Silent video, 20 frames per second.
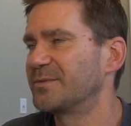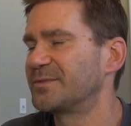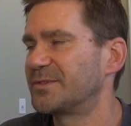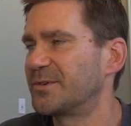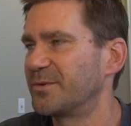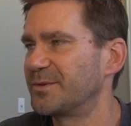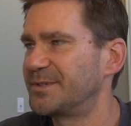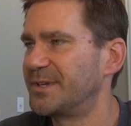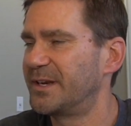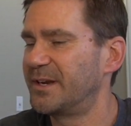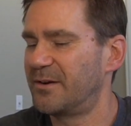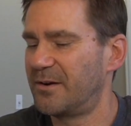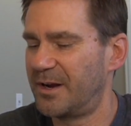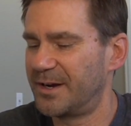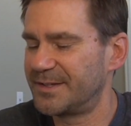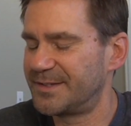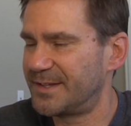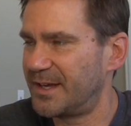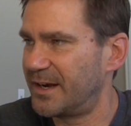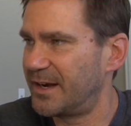So we're sitting here on
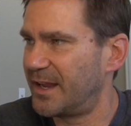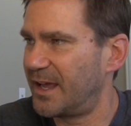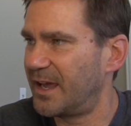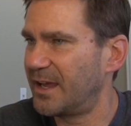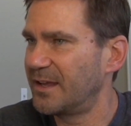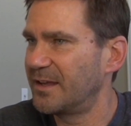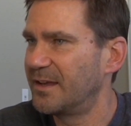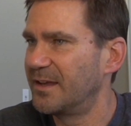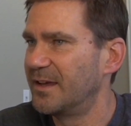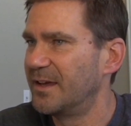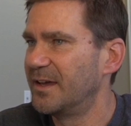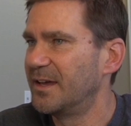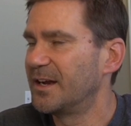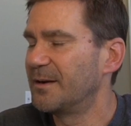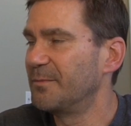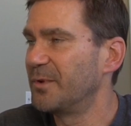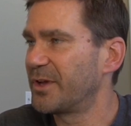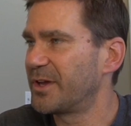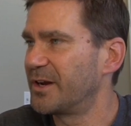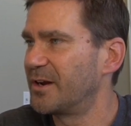a Sunday
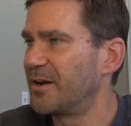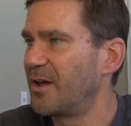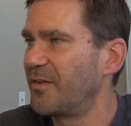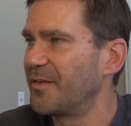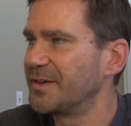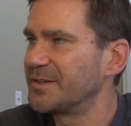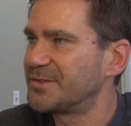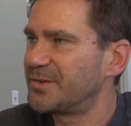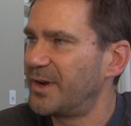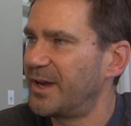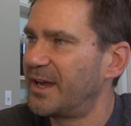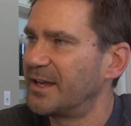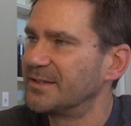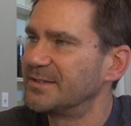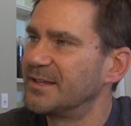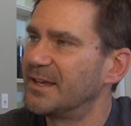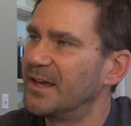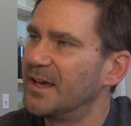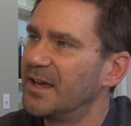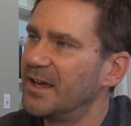looking at all these
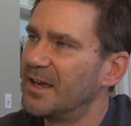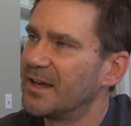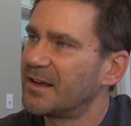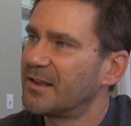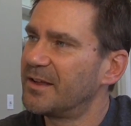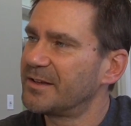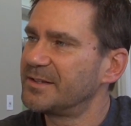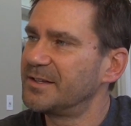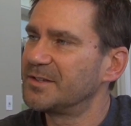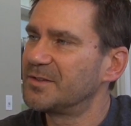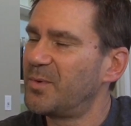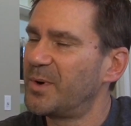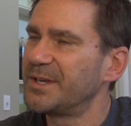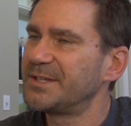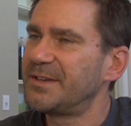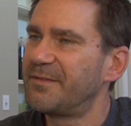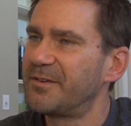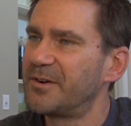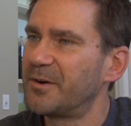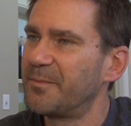trades. Collected
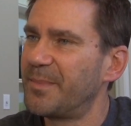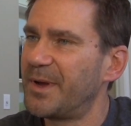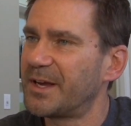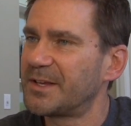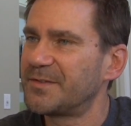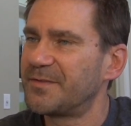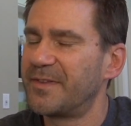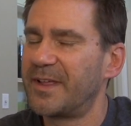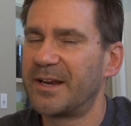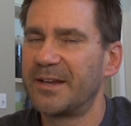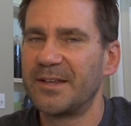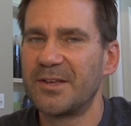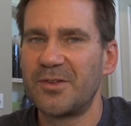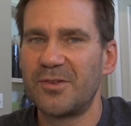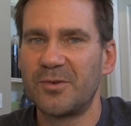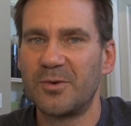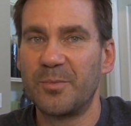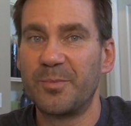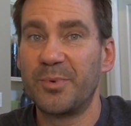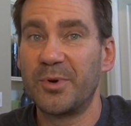$2,700 for that
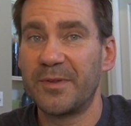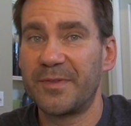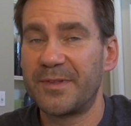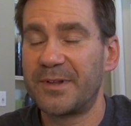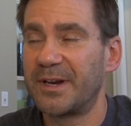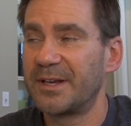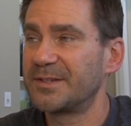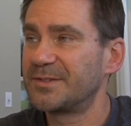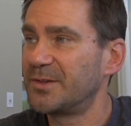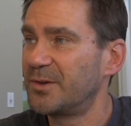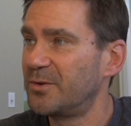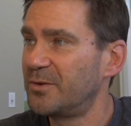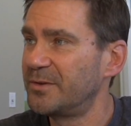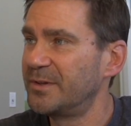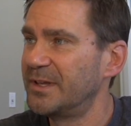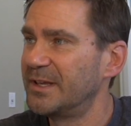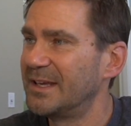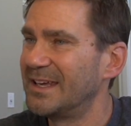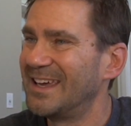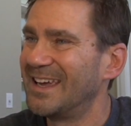initial put that I
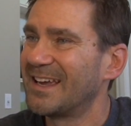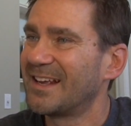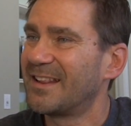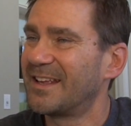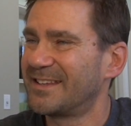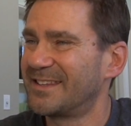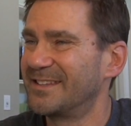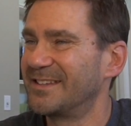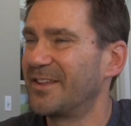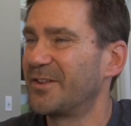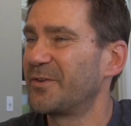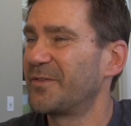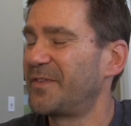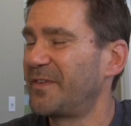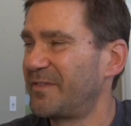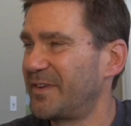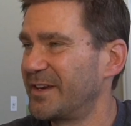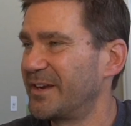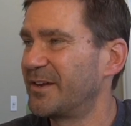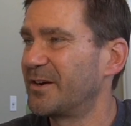sold. Collected another
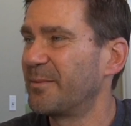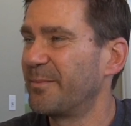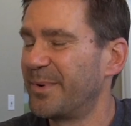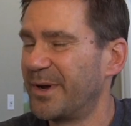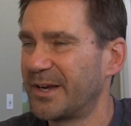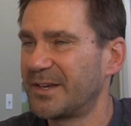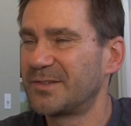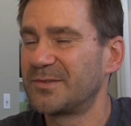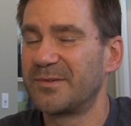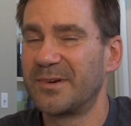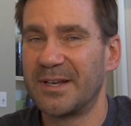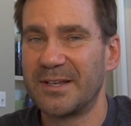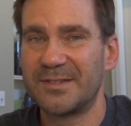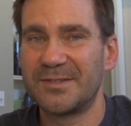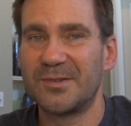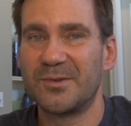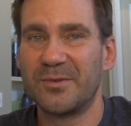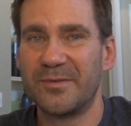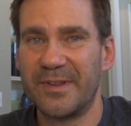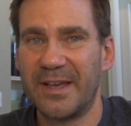$1,500 when I
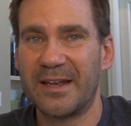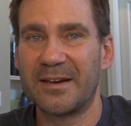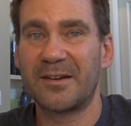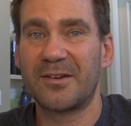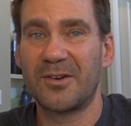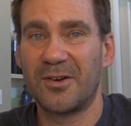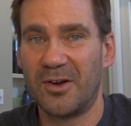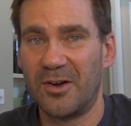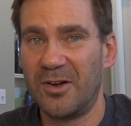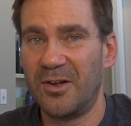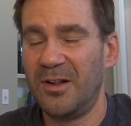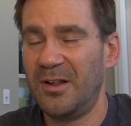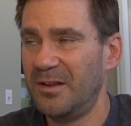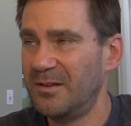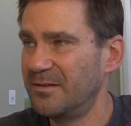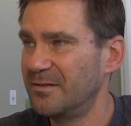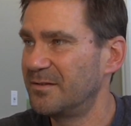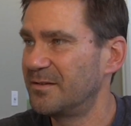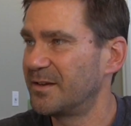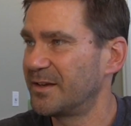sold that call
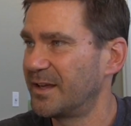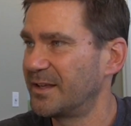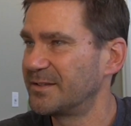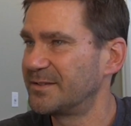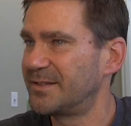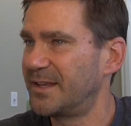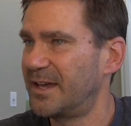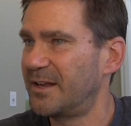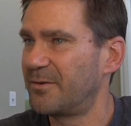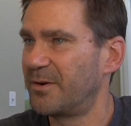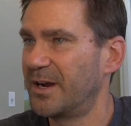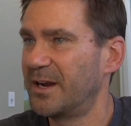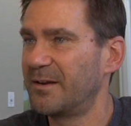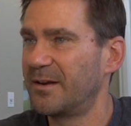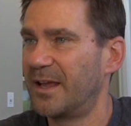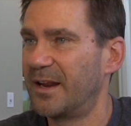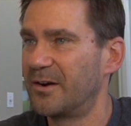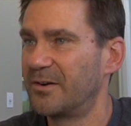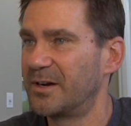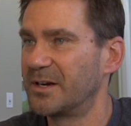against that, right?
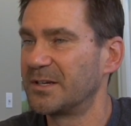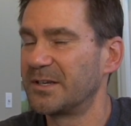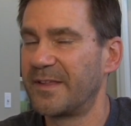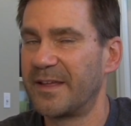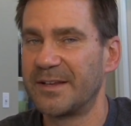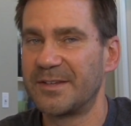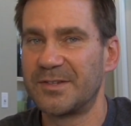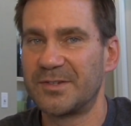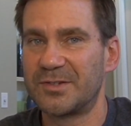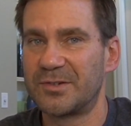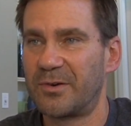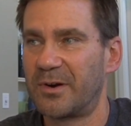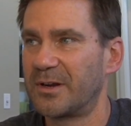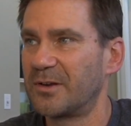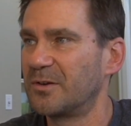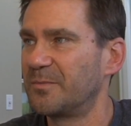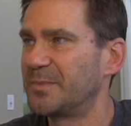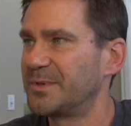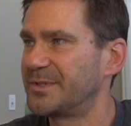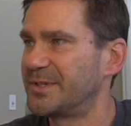Entered into that
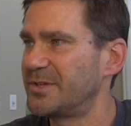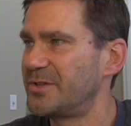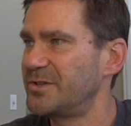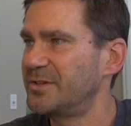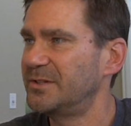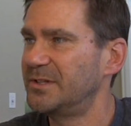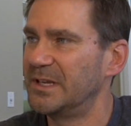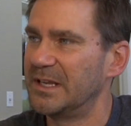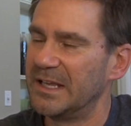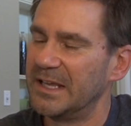strangle position.